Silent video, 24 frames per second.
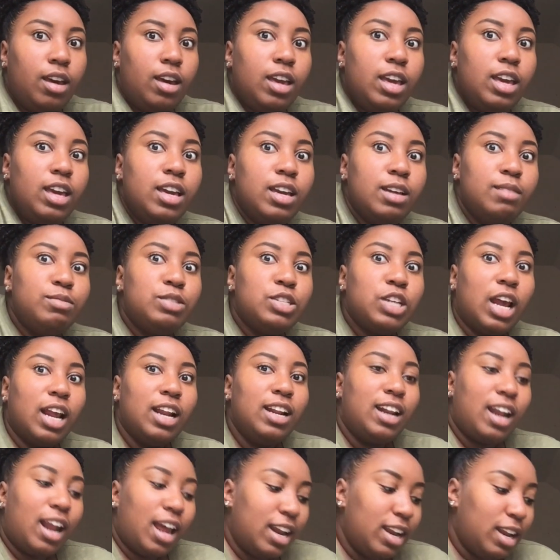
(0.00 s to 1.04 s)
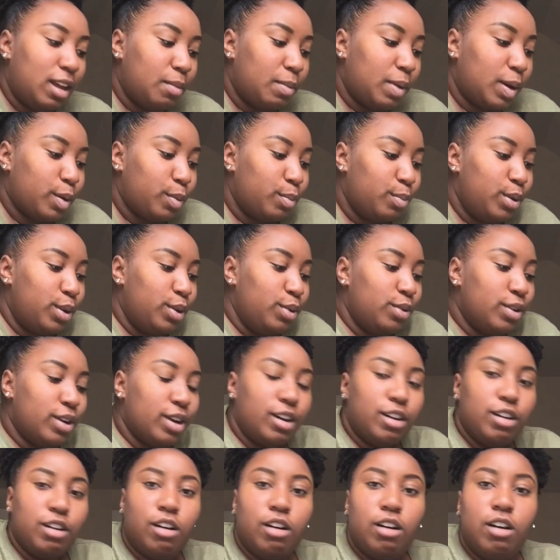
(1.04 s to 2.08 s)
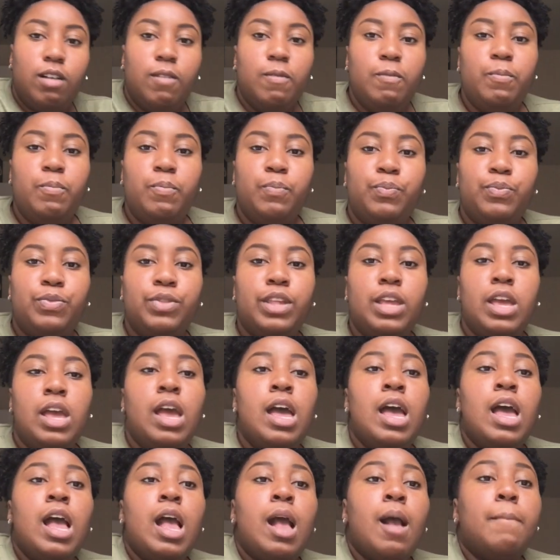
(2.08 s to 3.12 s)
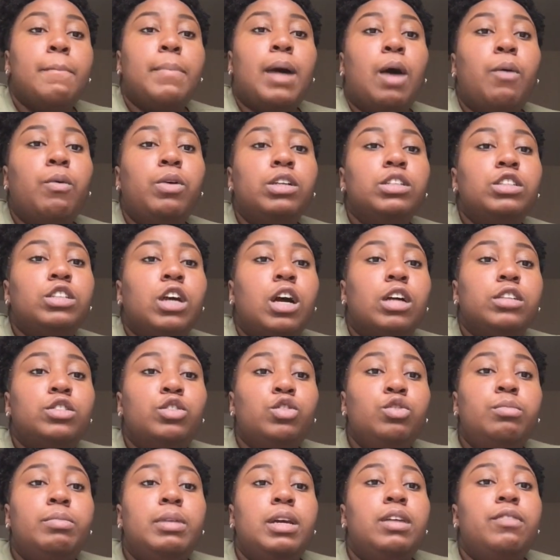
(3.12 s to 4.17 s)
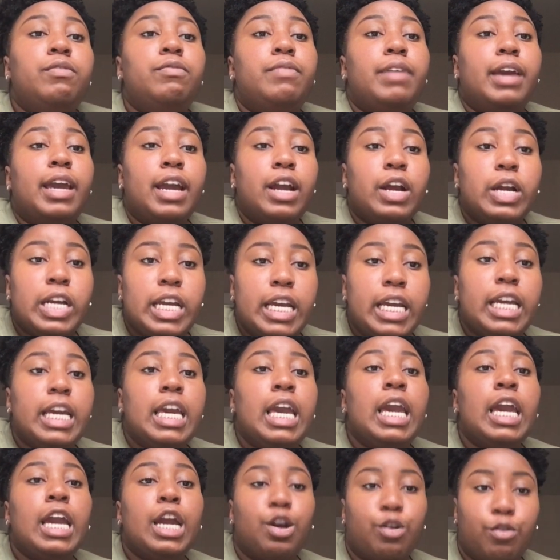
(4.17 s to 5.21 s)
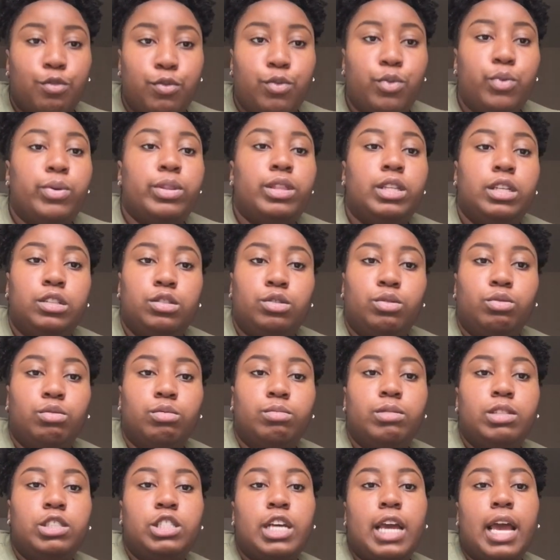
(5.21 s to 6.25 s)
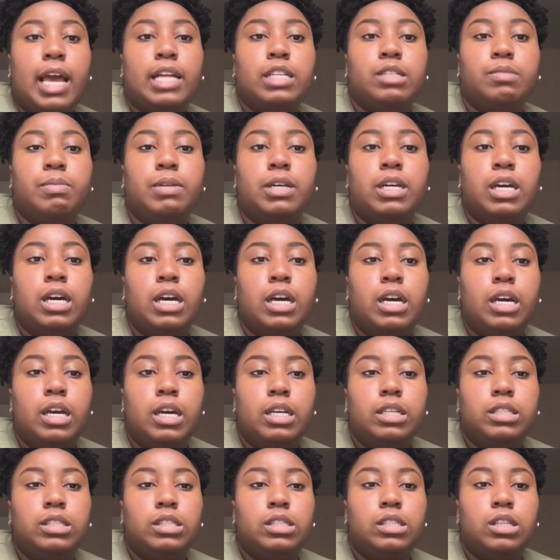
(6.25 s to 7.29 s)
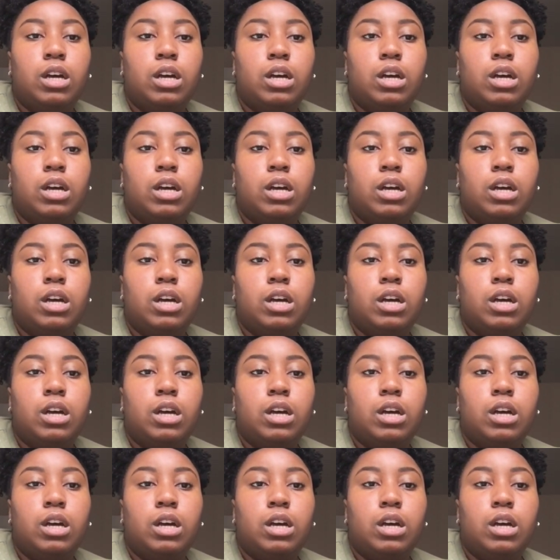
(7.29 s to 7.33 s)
He keeps trying to knock down my computer, y'all. But I want y'all to be very careful with these group chats, because